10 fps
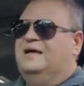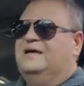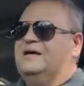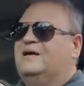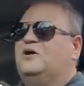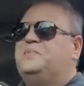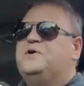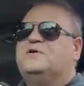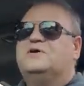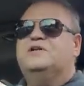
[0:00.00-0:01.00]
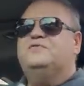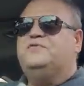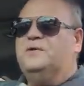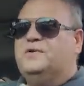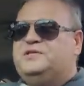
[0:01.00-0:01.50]
And I hope you're looking
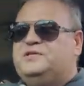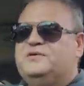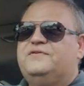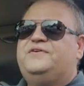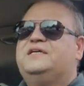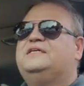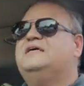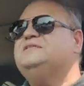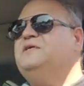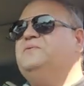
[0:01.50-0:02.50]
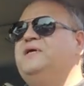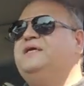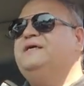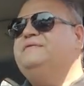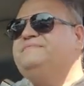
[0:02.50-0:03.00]
forward to a fantastic
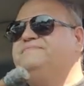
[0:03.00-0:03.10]
weekend.